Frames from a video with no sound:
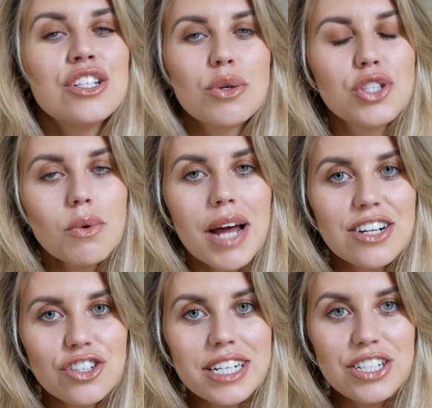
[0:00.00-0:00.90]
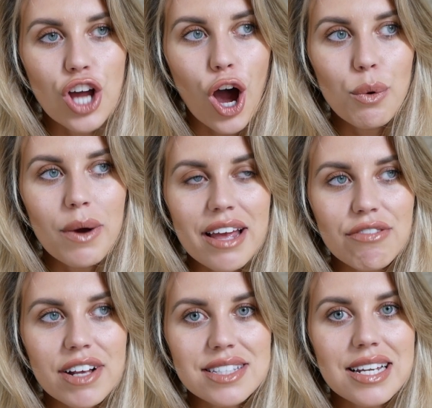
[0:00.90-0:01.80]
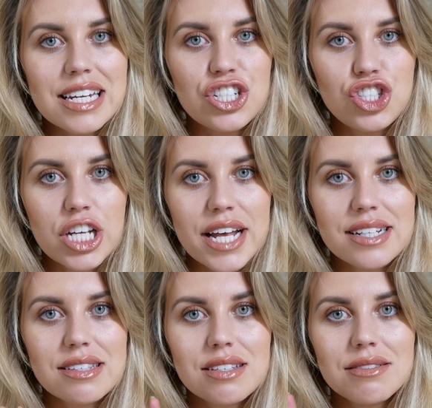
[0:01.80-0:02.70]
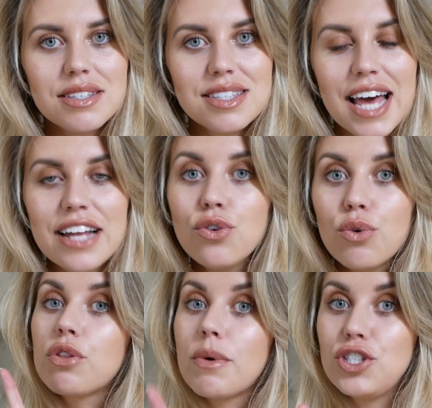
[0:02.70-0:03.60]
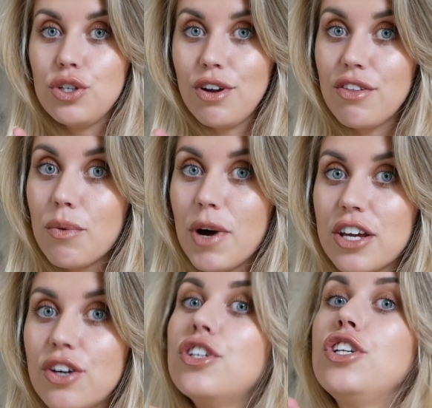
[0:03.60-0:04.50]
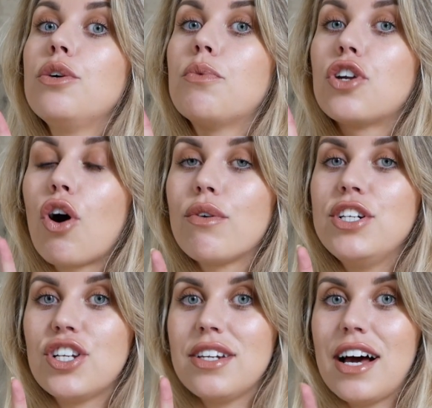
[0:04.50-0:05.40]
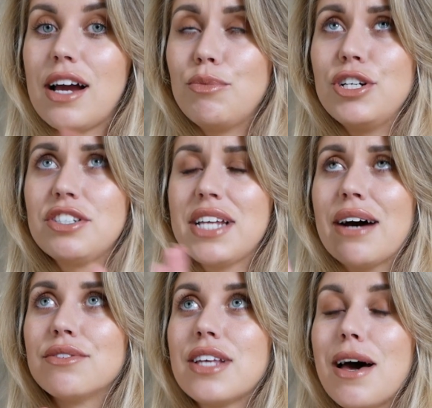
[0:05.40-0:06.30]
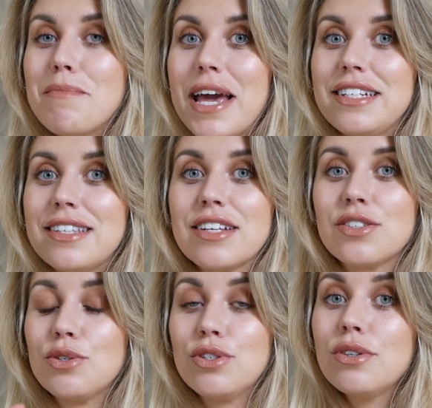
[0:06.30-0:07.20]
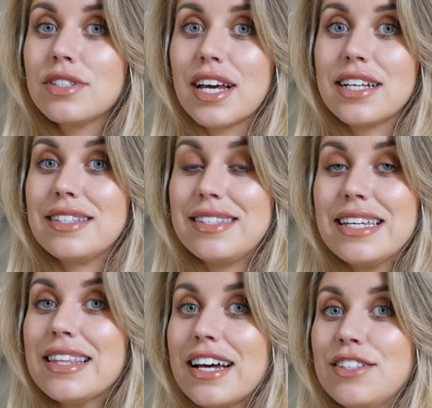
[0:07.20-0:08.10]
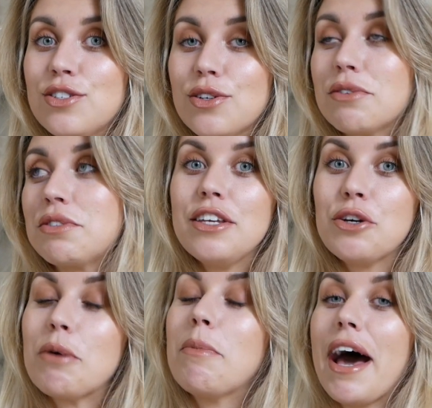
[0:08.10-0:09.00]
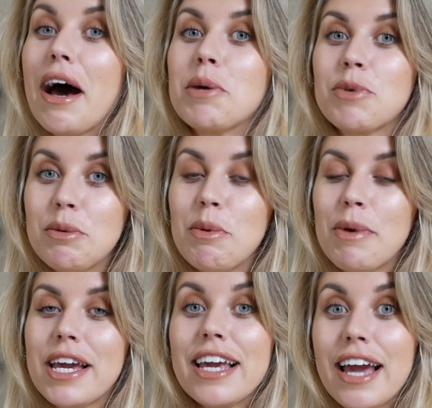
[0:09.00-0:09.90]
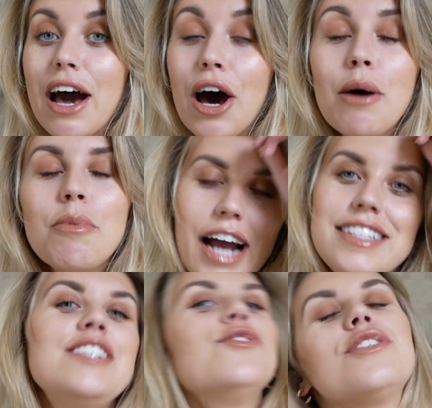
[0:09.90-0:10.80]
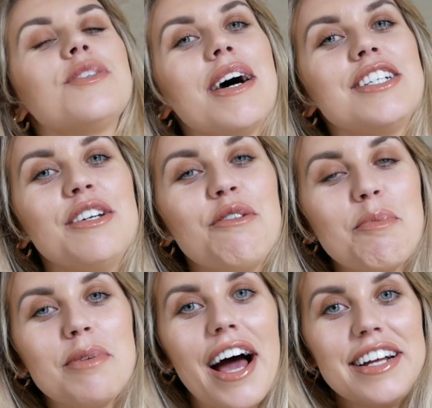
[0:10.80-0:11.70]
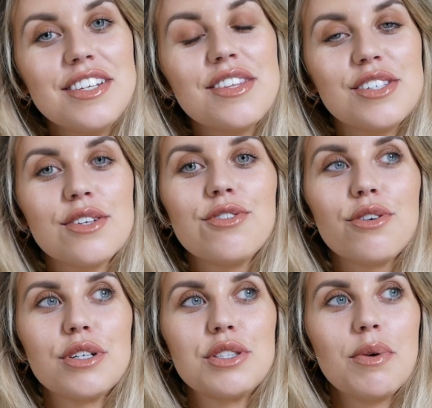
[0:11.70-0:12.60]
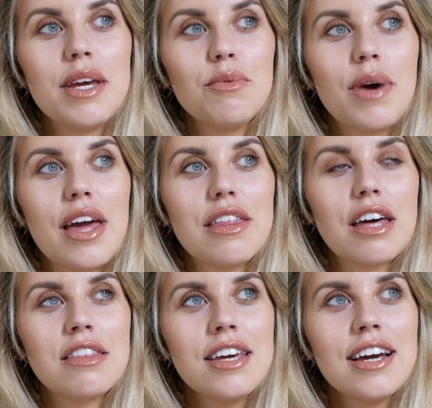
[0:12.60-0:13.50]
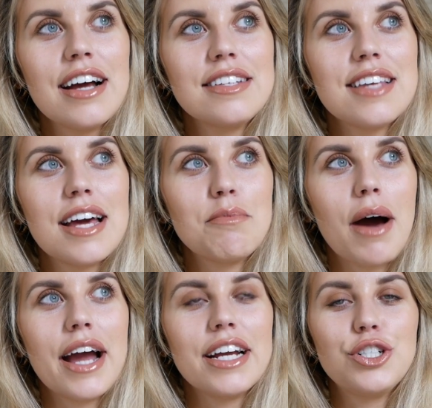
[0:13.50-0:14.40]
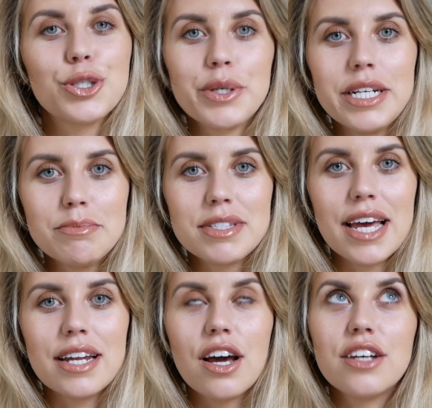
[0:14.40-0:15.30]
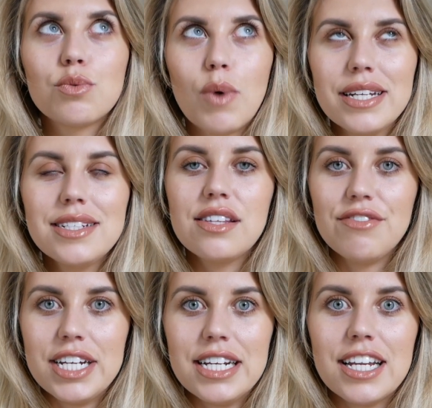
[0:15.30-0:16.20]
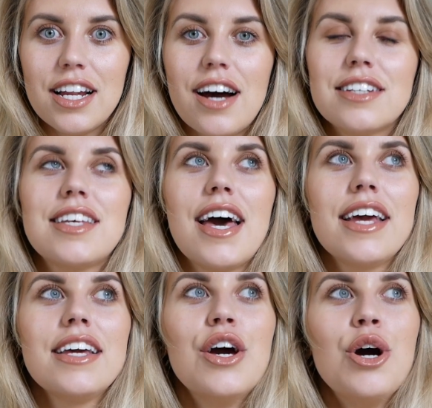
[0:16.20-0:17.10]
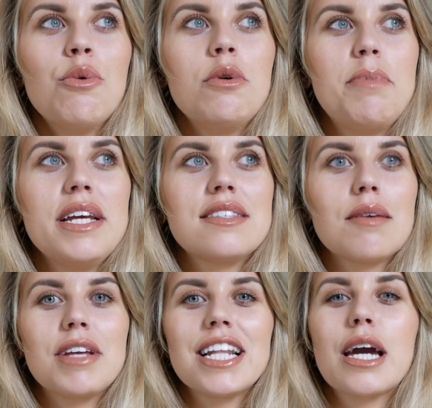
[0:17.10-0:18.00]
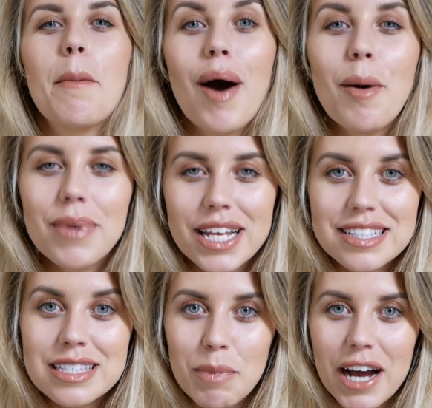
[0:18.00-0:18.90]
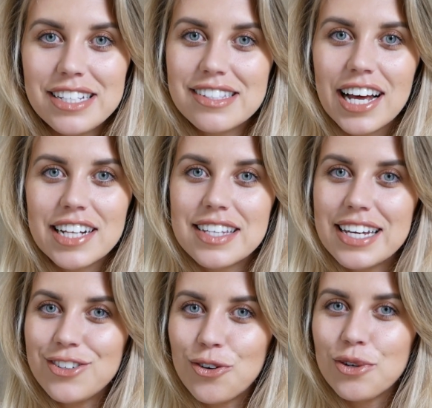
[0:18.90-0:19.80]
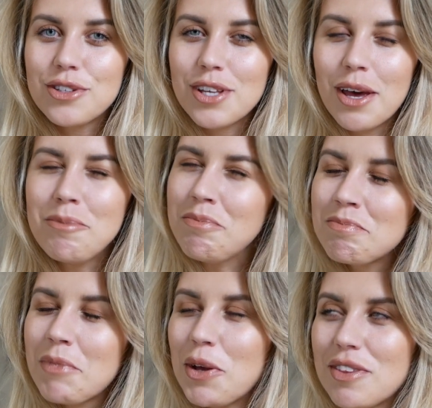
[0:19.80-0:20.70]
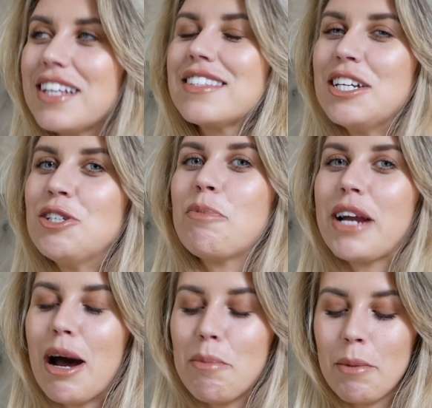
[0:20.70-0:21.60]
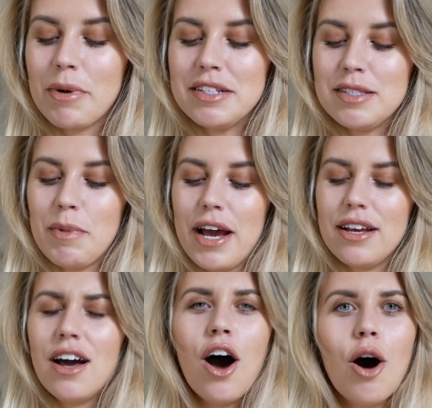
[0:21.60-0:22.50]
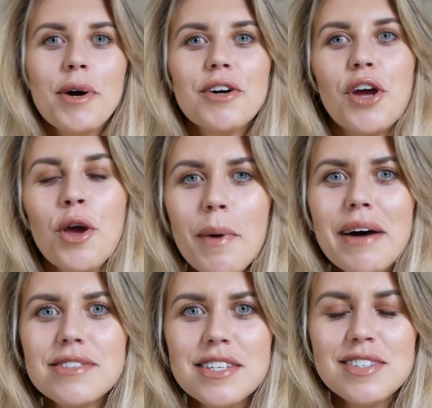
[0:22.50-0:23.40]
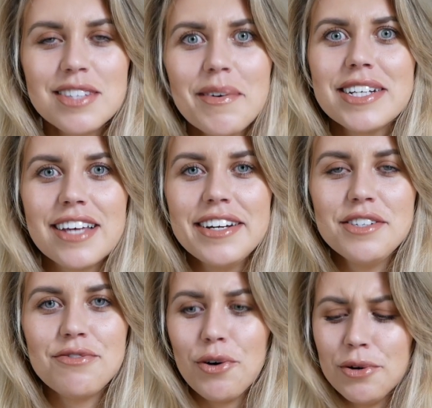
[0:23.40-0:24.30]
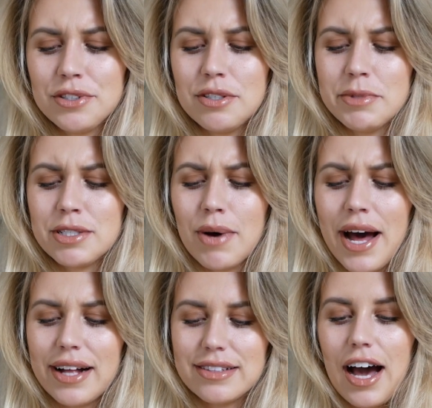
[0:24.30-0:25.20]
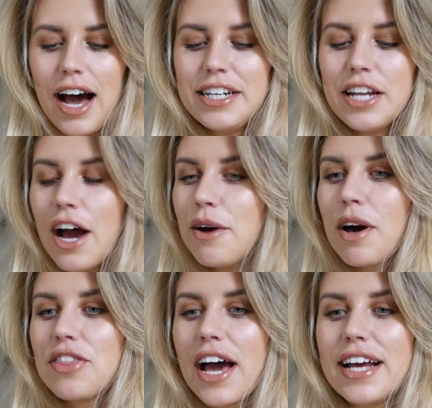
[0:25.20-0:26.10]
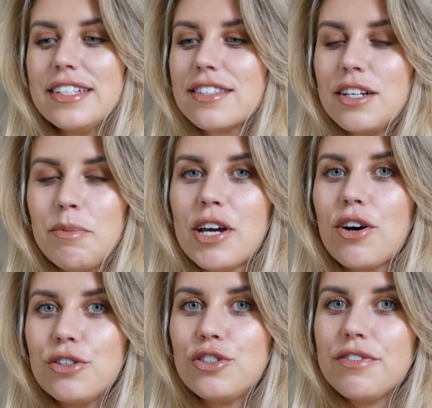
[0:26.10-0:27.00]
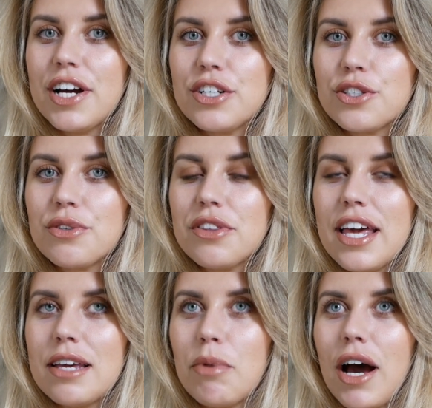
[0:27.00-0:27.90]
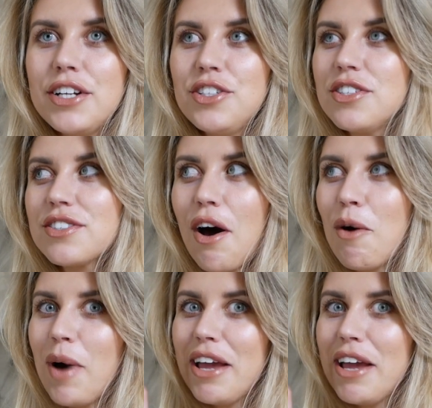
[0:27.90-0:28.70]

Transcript: So I don't actually know if it's a legit scent, although I do know they're working on a new one, orange and lime, which sounds amazing. So as soon as I see that in stores, you can bet I'm going to be picking it up. I did also actually reply to the Zoflora tweet with, I think I said my dream scent as well as the vanilla latte would be something like a pumpkin spice latte in autumn. Who thinks they should bring out pumpkin spice? Oh my god, who else is so excited for autumn as well? I know that is going to be a controversial thing, but I just can't.